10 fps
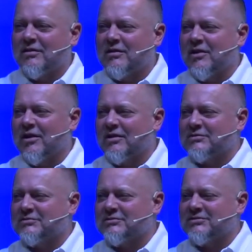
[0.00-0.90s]
Good.
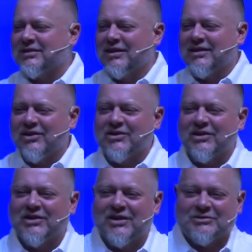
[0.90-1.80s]
Good,
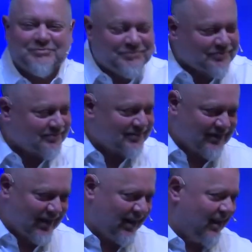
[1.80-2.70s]
good, good.
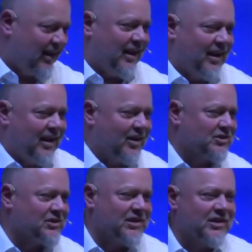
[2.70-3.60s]

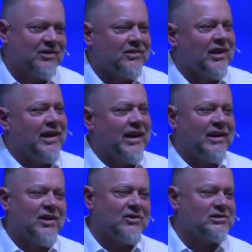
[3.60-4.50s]
Here's the deal. I, I,
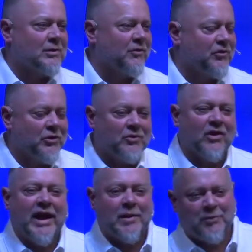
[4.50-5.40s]
know some of you are
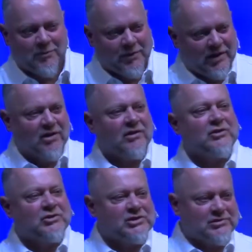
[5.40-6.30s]
happy to be here and
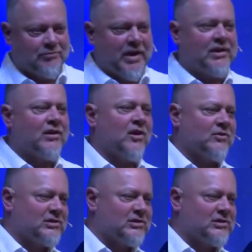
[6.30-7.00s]
you just made it known.